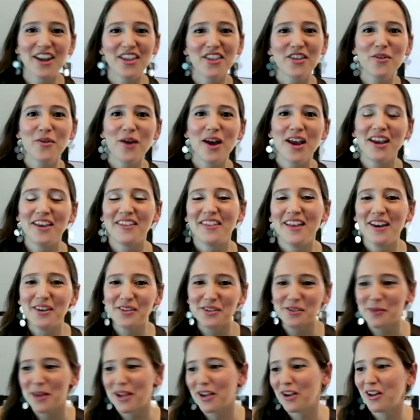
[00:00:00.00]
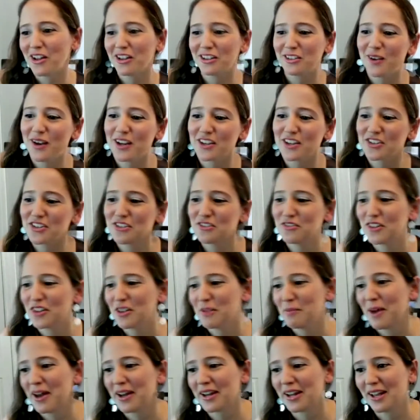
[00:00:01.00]
of the way, that was my call to action for
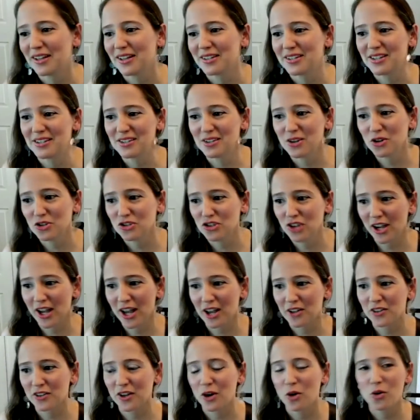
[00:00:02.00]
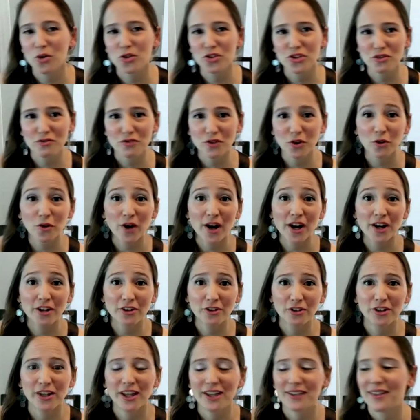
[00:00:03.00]
the podcast, is go check out the course if you're ready
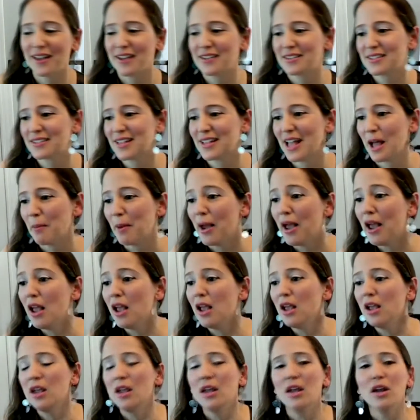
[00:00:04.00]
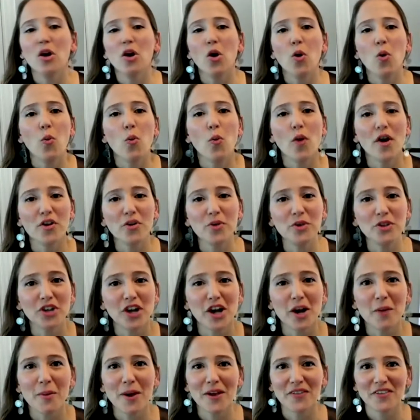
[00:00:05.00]
to take that step. Why don't we
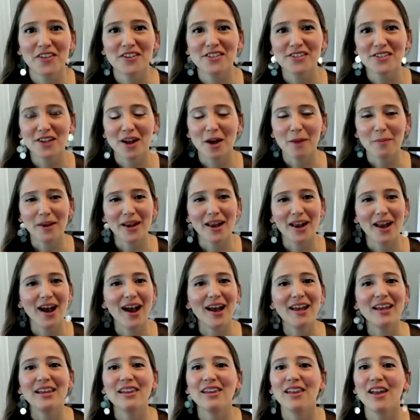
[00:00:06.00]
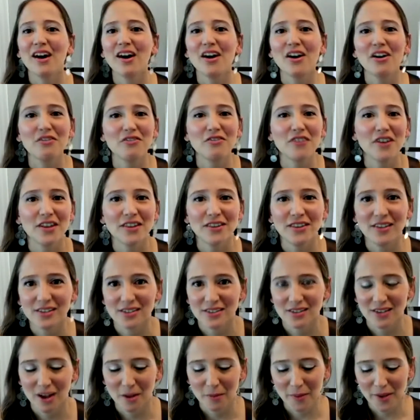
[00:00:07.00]
talk about this topic? I love
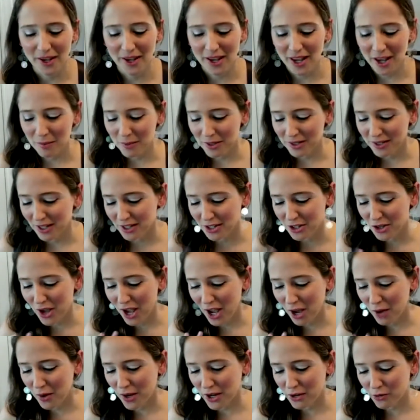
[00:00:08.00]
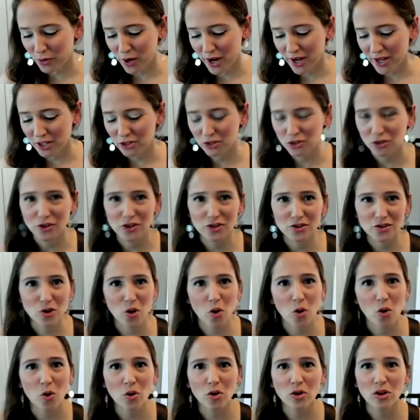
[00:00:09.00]
this topic. I'm gonna tell you how I run into this
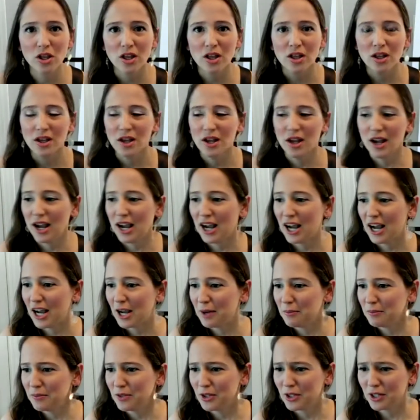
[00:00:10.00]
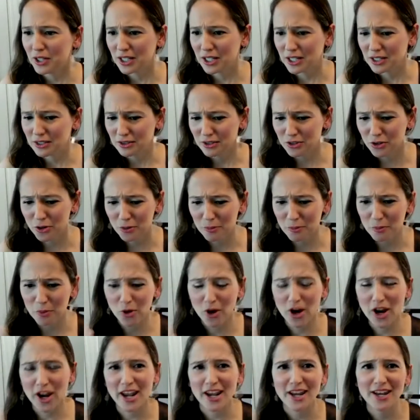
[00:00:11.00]
whole, like your
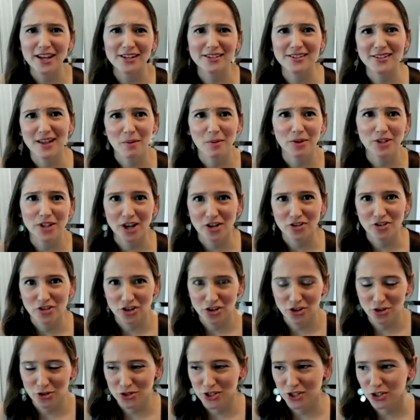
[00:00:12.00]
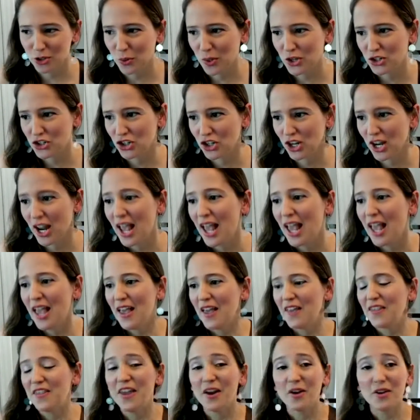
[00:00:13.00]
brain is sabotaging your situation.
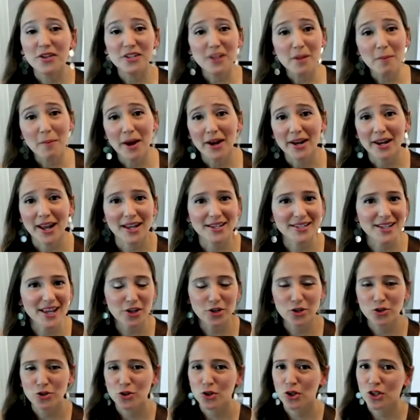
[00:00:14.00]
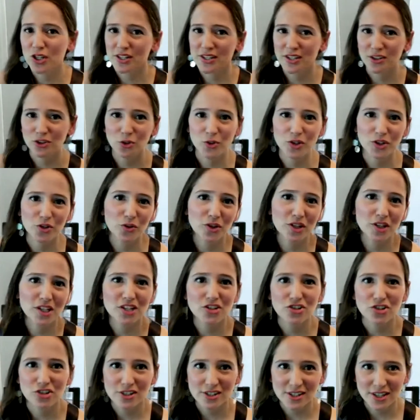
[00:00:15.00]
There is a podcast, I used to listen to it
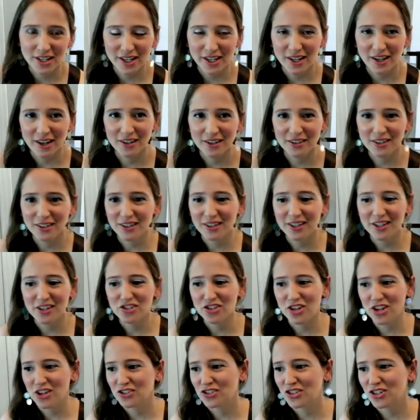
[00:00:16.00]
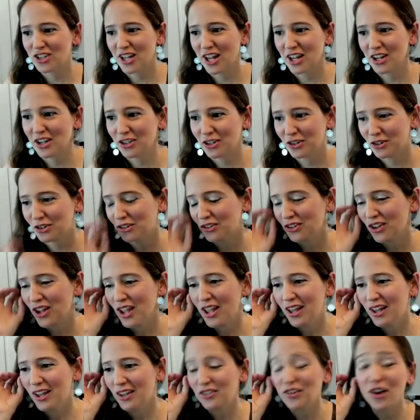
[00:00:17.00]
religiously until they changed editors.
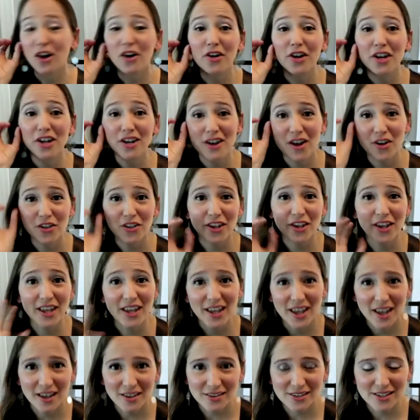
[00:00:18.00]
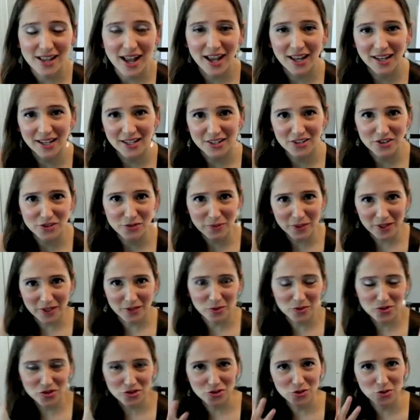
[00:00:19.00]
Sorry, nothing against Alex Schmidt,
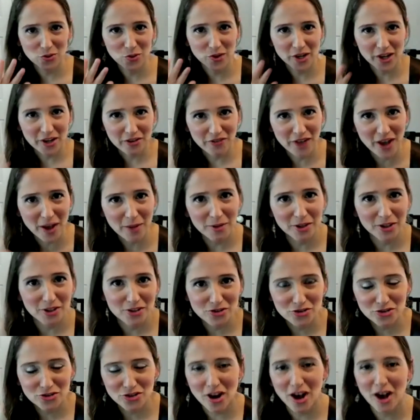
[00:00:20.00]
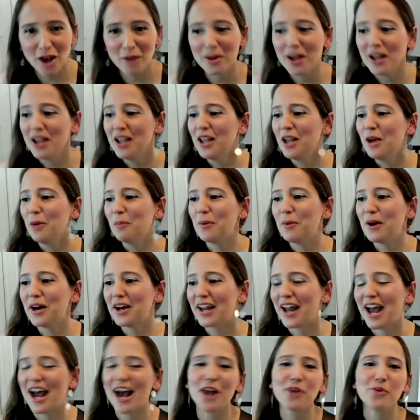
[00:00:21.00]
which is doing a fabulous job,
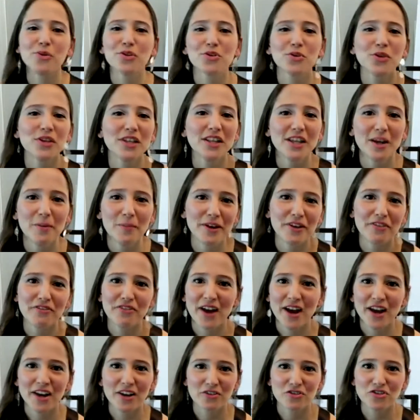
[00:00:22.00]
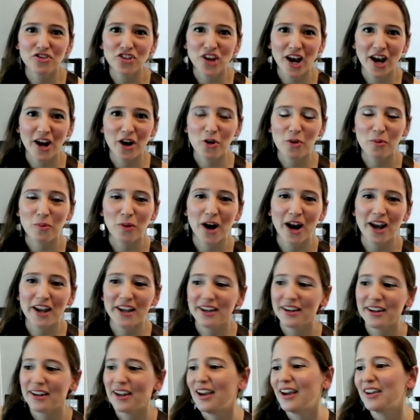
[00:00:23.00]
but I was really a big fan of Jack
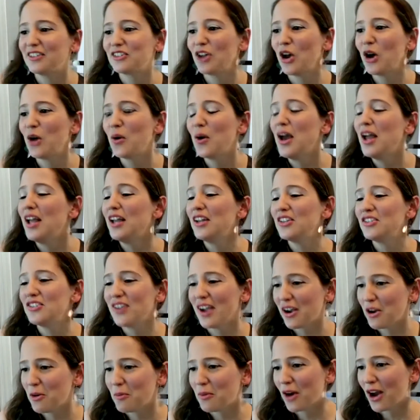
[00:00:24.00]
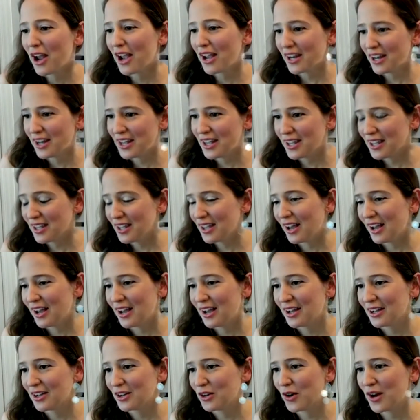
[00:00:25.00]
O'Brien. So Jack O'Brien, he
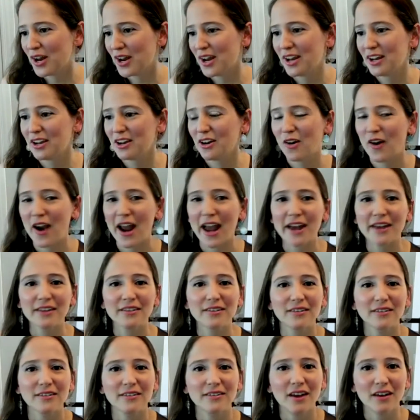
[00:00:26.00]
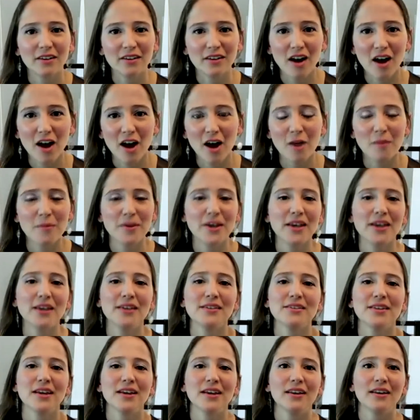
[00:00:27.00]
created Cracked.com.
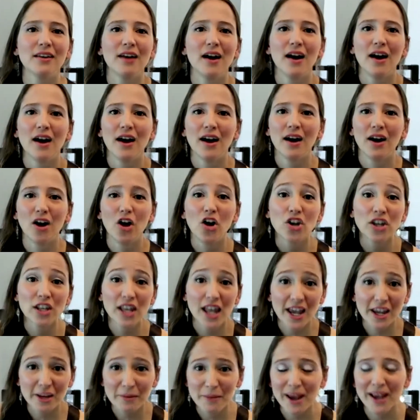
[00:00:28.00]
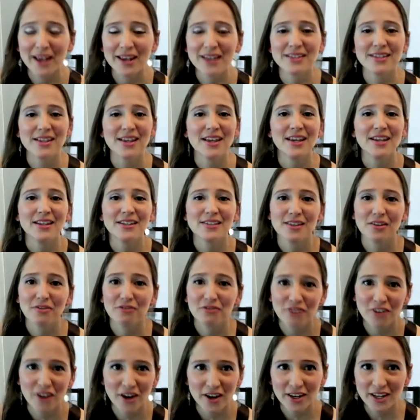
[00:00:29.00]
It's an online magazine. It's a
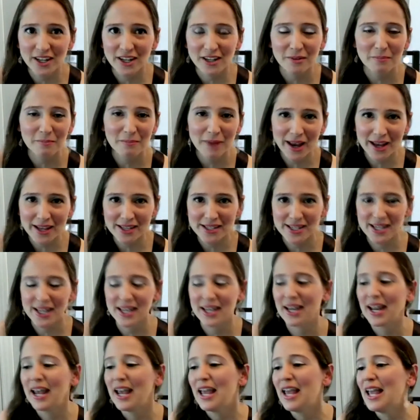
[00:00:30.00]
funny magazine,